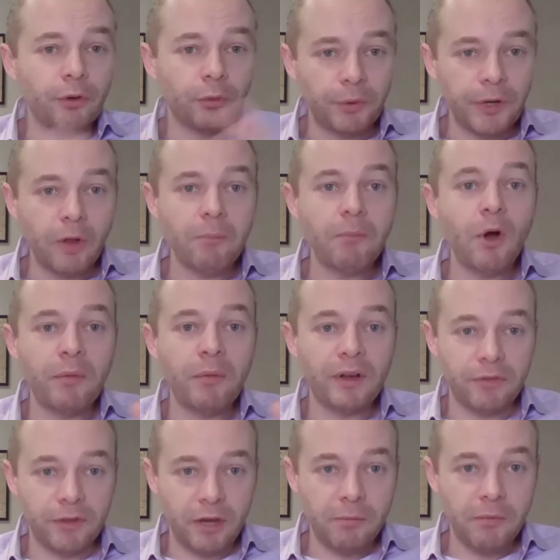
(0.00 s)
a real moment
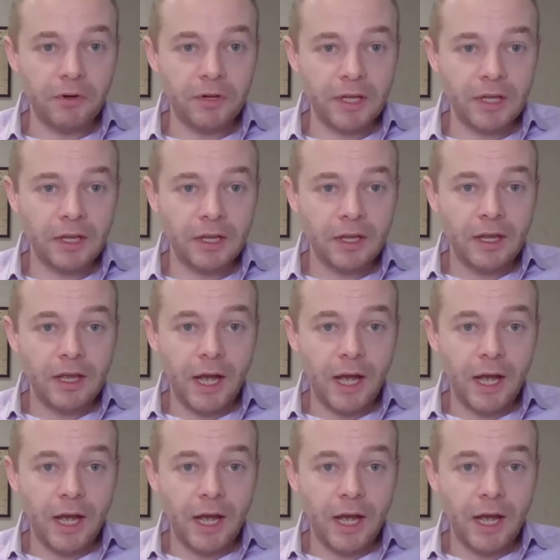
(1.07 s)
of the community